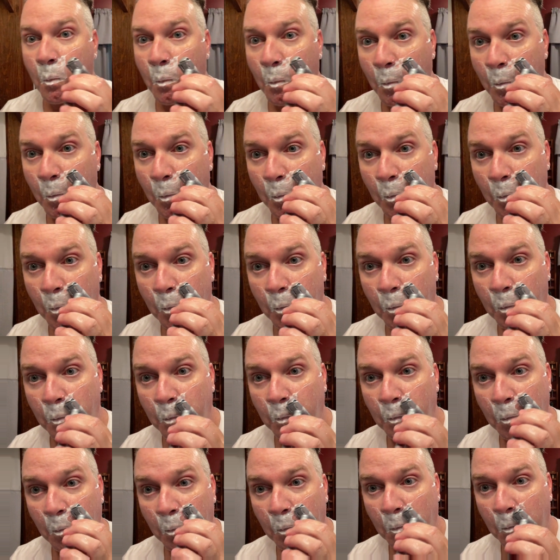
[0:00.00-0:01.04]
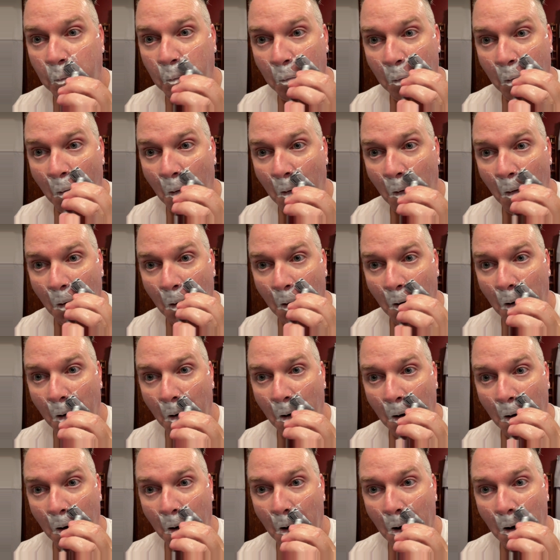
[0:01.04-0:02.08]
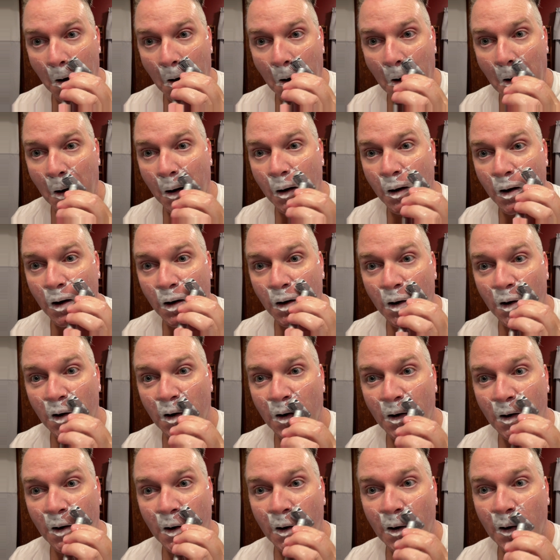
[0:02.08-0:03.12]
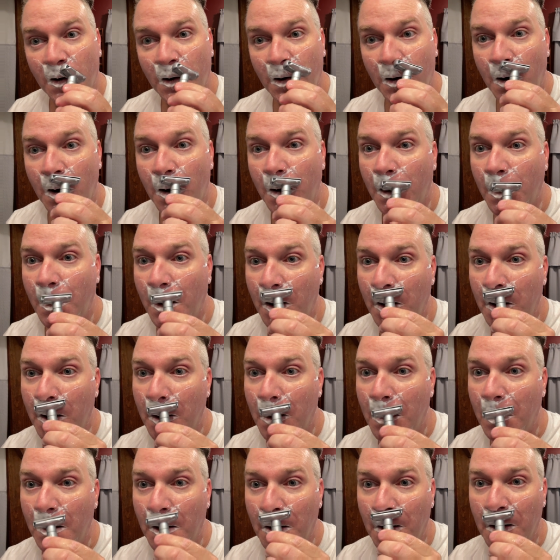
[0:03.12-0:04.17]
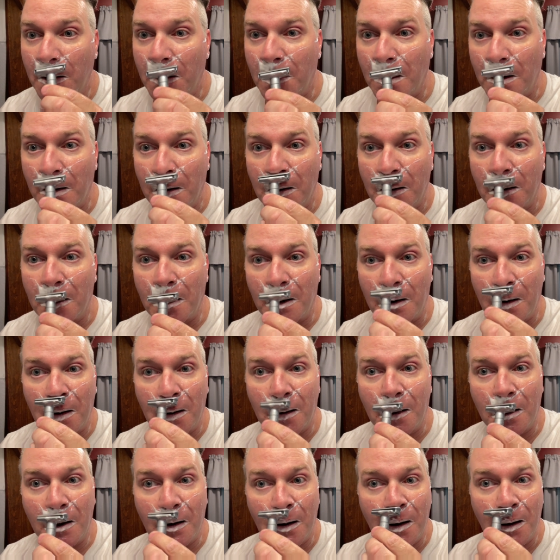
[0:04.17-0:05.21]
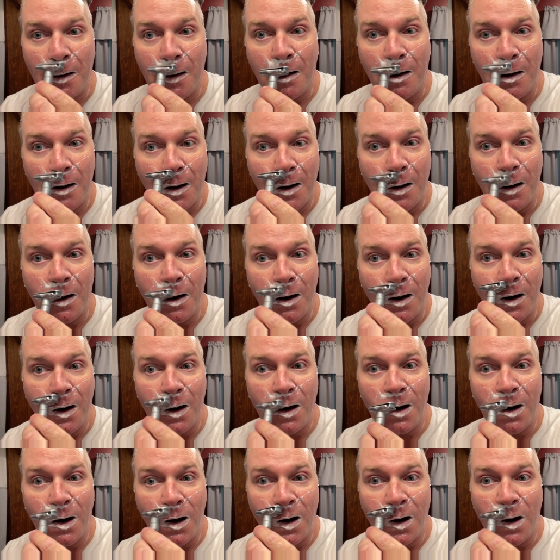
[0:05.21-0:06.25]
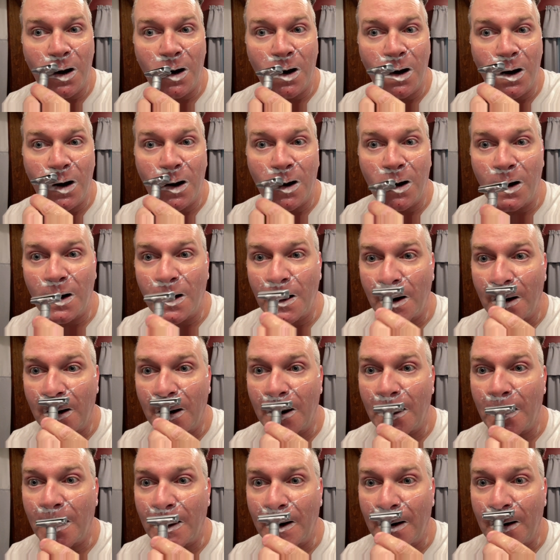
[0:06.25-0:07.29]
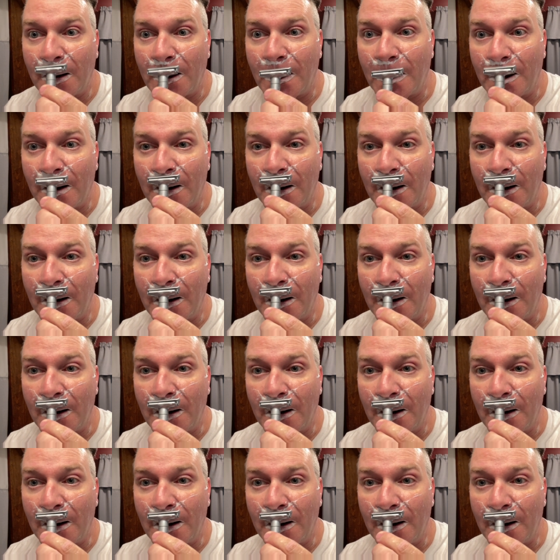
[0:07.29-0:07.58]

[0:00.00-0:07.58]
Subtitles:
[no speech]